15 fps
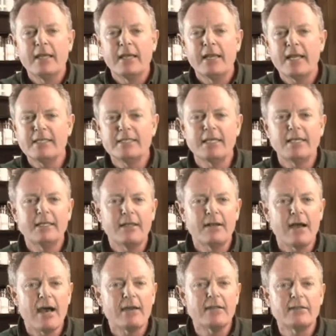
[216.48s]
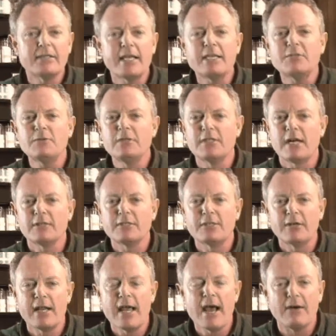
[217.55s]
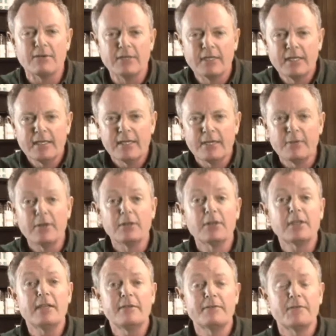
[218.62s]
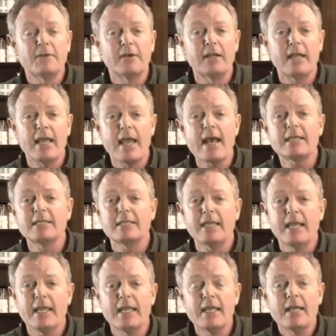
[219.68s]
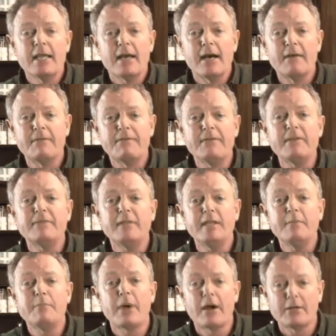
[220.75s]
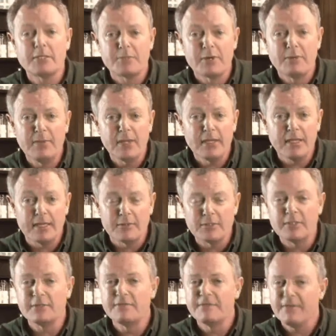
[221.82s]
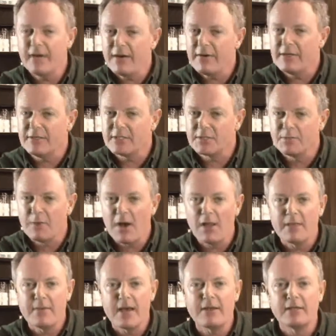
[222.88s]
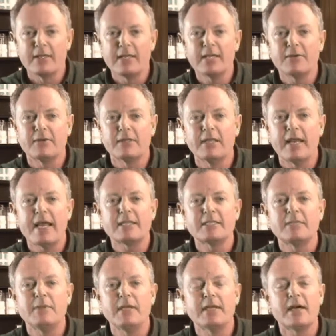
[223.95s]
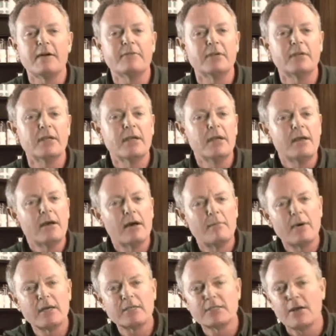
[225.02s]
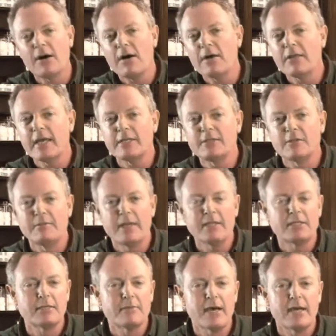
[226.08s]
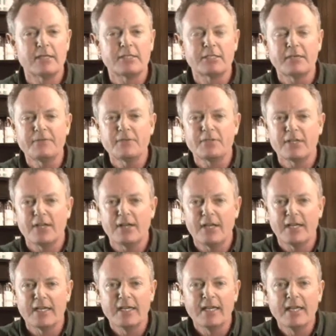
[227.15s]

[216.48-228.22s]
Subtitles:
and I said, you know, how did the test results turn out? And we were looking for an assay of 50 parts per million, which is a very small amount of liquid that has to be covered amongst all that tremendous amount of surface area.